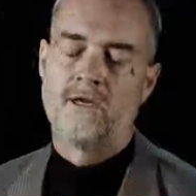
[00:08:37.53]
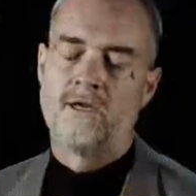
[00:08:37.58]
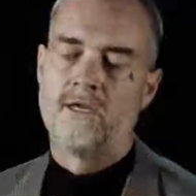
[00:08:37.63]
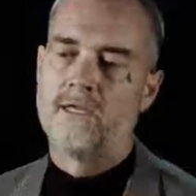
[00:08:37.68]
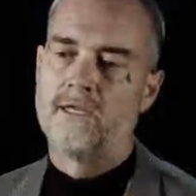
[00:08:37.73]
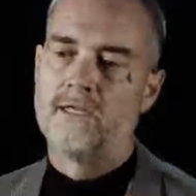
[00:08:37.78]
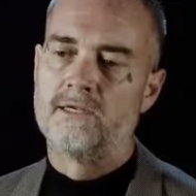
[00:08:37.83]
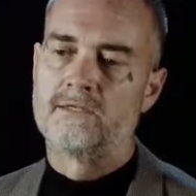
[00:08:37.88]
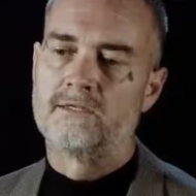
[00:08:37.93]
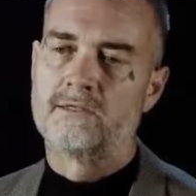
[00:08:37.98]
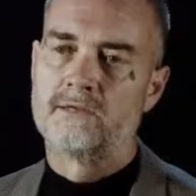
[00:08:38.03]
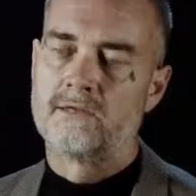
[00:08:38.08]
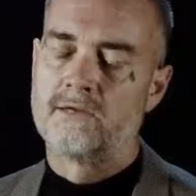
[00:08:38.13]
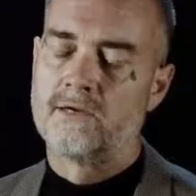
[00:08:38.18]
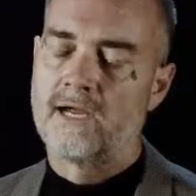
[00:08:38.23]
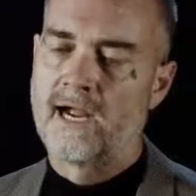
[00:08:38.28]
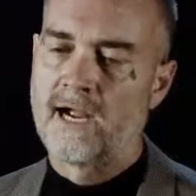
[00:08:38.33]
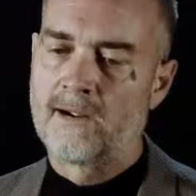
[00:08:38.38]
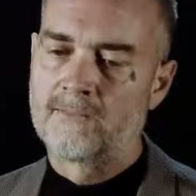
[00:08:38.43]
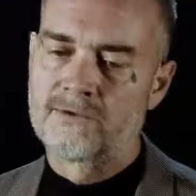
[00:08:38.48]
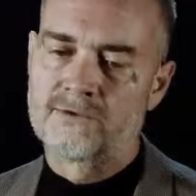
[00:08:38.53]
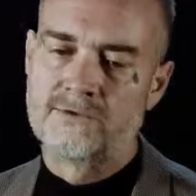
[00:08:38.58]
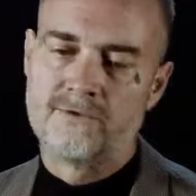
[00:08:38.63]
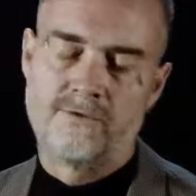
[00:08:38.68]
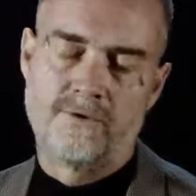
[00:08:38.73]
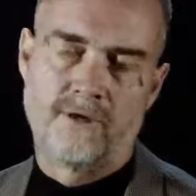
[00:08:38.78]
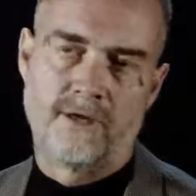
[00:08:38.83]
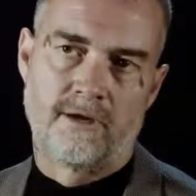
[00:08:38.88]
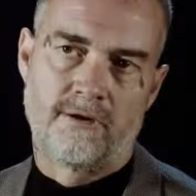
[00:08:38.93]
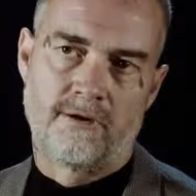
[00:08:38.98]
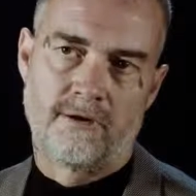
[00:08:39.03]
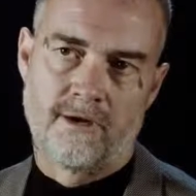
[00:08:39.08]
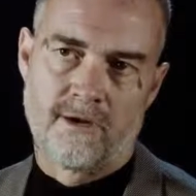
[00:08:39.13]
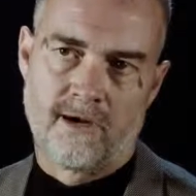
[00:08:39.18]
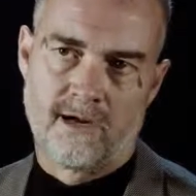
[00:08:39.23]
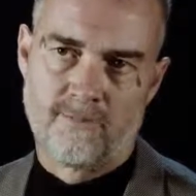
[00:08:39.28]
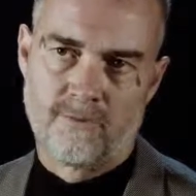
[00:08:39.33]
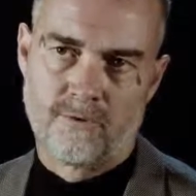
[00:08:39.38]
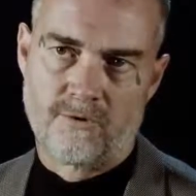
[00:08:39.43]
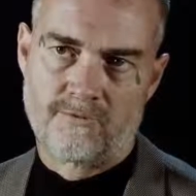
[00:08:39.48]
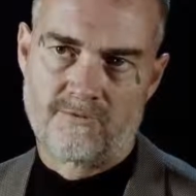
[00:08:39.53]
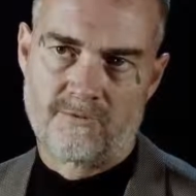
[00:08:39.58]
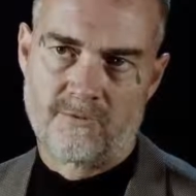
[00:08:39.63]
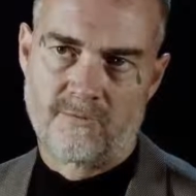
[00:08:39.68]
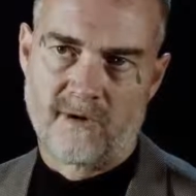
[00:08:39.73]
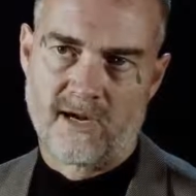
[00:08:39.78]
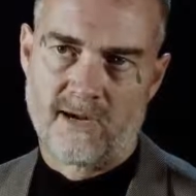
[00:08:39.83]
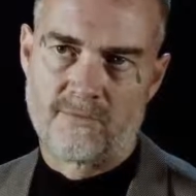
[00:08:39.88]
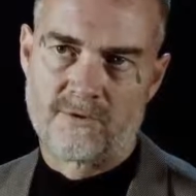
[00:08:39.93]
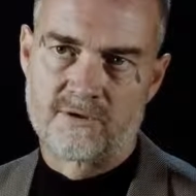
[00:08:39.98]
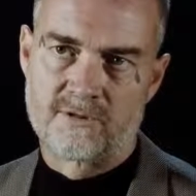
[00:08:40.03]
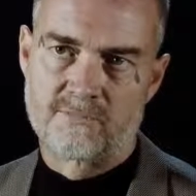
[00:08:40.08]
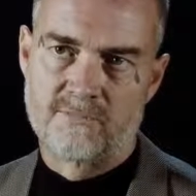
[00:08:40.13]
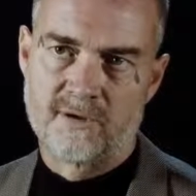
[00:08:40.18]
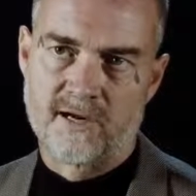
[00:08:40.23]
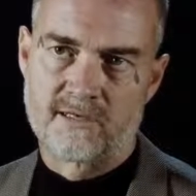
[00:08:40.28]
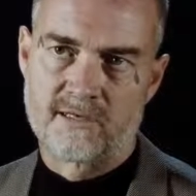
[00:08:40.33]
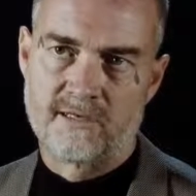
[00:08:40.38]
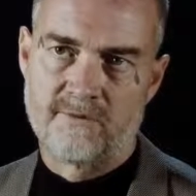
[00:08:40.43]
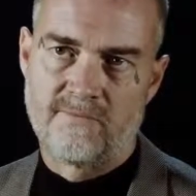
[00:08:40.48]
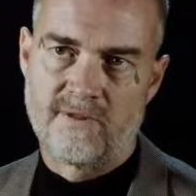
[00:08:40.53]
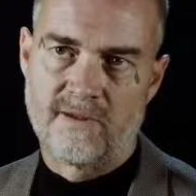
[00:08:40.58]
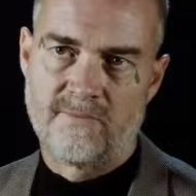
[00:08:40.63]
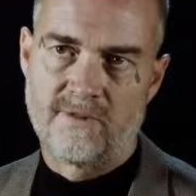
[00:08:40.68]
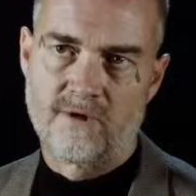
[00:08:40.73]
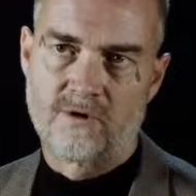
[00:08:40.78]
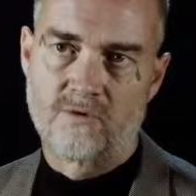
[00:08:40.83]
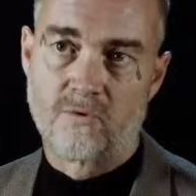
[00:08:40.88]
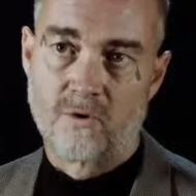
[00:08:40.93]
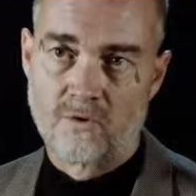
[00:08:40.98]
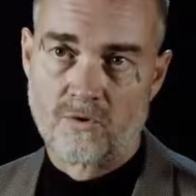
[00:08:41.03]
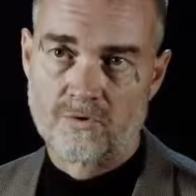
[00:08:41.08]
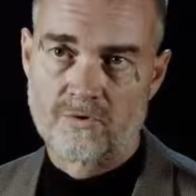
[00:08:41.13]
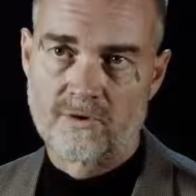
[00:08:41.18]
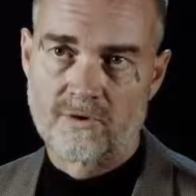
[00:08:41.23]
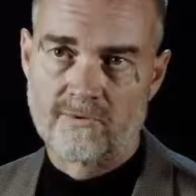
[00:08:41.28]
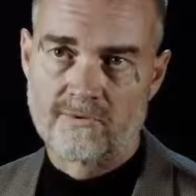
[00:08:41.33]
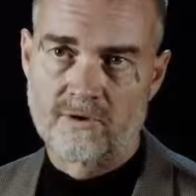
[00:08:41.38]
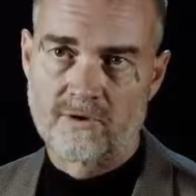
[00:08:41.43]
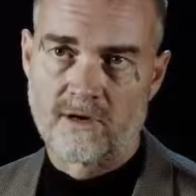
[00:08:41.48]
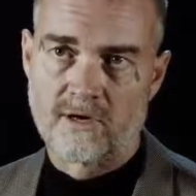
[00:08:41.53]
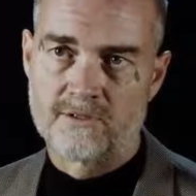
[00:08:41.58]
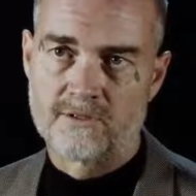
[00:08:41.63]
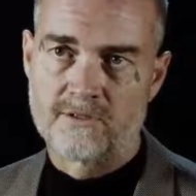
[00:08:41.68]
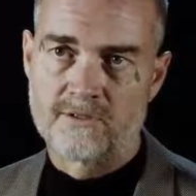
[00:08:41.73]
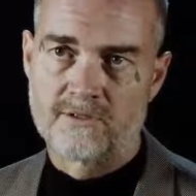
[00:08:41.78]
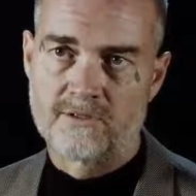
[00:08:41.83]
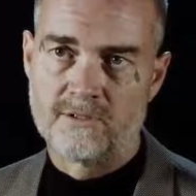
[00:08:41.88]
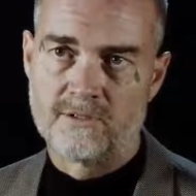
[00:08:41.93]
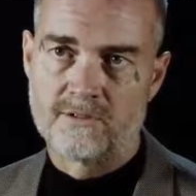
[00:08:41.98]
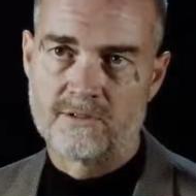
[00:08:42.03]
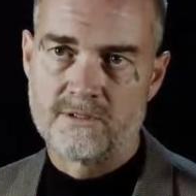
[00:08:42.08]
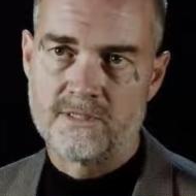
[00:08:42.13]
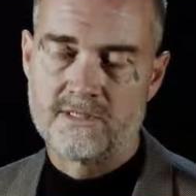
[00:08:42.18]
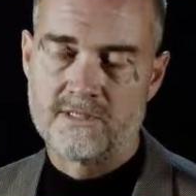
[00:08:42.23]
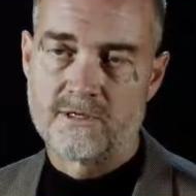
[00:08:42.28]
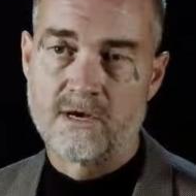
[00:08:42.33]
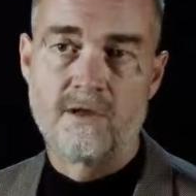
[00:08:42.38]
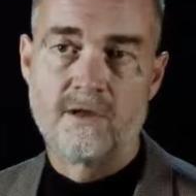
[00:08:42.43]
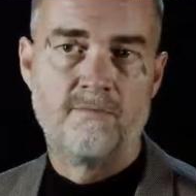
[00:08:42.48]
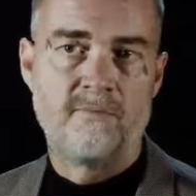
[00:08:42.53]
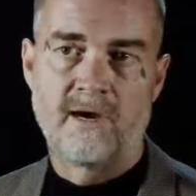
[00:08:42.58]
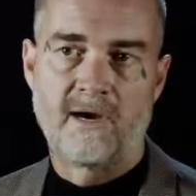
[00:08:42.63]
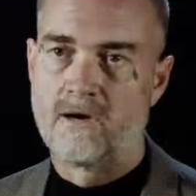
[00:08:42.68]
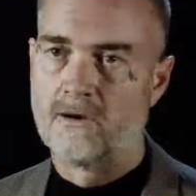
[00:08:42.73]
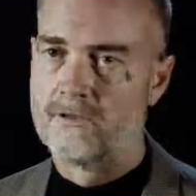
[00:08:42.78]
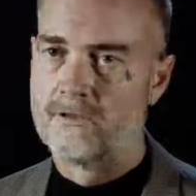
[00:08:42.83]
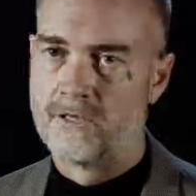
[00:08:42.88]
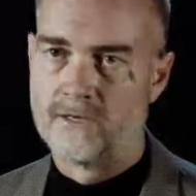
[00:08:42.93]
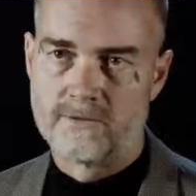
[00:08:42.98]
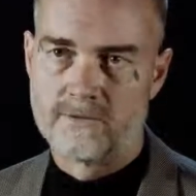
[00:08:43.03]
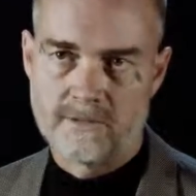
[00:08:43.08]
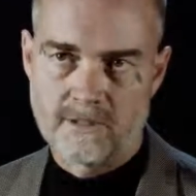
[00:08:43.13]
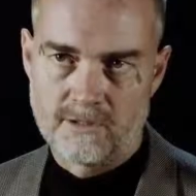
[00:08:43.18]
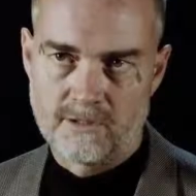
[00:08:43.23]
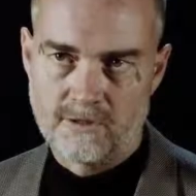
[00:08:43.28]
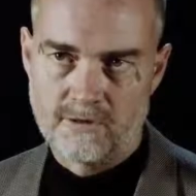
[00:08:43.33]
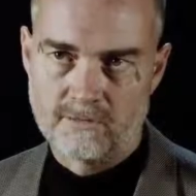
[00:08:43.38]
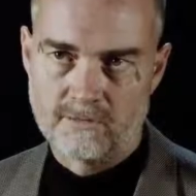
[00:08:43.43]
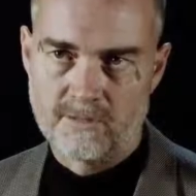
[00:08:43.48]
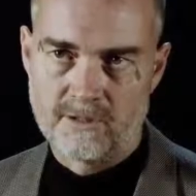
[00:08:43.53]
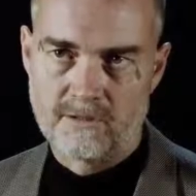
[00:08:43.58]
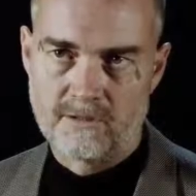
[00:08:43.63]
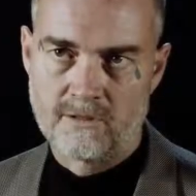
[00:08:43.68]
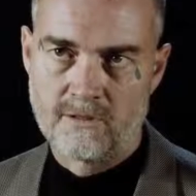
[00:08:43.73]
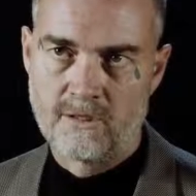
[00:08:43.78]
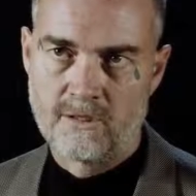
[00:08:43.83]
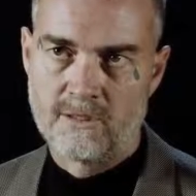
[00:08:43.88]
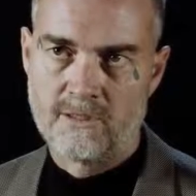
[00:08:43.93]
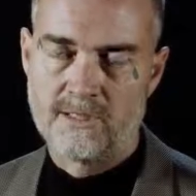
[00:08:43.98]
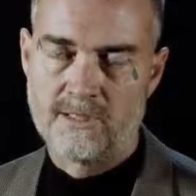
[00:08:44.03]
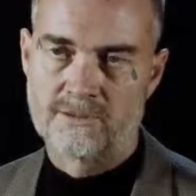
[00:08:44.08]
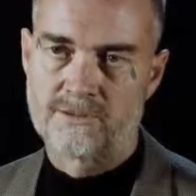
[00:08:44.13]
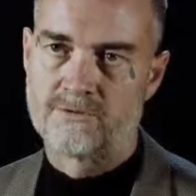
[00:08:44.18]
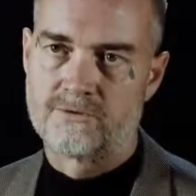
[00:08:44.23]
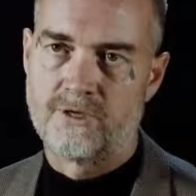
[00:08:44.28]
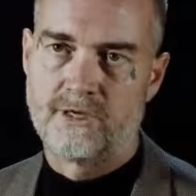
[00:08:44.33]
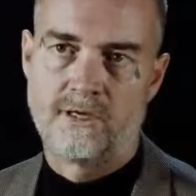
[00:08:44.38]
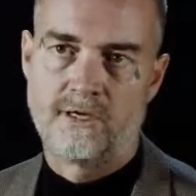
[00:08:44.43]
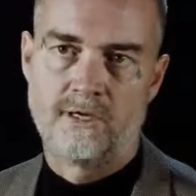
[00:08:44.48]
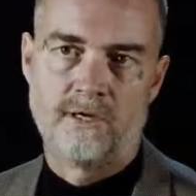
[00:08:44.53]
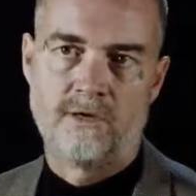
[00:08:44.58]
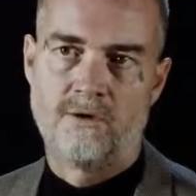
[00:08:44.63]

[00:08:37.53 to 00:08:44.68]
it is absolutely undeniable from my perspective that the growth of consciousness is unparalleled in human history.